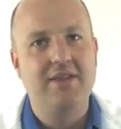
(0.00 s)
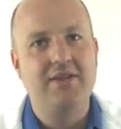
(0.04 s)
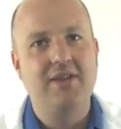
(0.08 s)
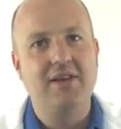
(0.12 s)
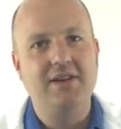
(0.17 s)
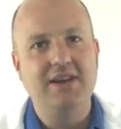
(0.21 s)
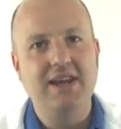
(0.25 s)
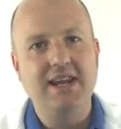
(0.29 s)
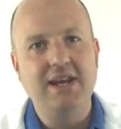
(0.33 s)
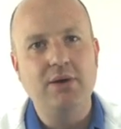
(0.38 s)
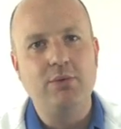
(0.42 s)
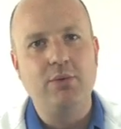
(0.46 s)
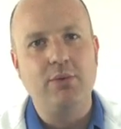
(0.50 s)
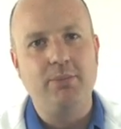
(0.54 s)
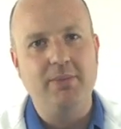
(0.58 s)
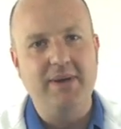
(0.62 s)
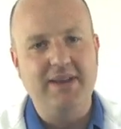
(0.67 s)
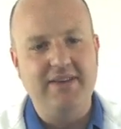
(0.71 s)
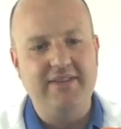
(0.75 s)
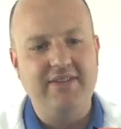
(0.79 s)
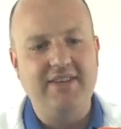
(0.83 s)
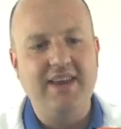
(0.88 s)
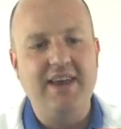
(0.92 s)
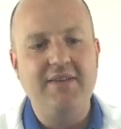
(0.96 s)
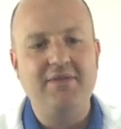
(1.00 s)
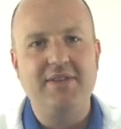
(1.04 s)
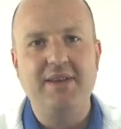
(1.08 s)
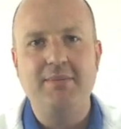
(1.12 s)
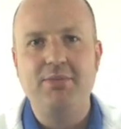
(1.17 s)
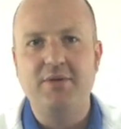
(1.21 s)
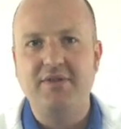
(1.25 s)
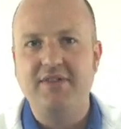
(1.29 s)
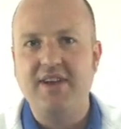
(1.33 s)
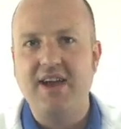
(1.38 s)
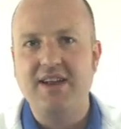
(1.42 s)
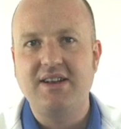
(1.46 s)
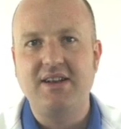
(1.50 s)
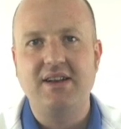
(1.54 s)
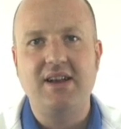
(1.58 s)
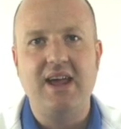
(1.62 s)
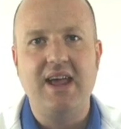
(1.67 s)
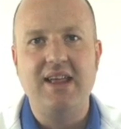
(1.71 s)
the needle will be safely protected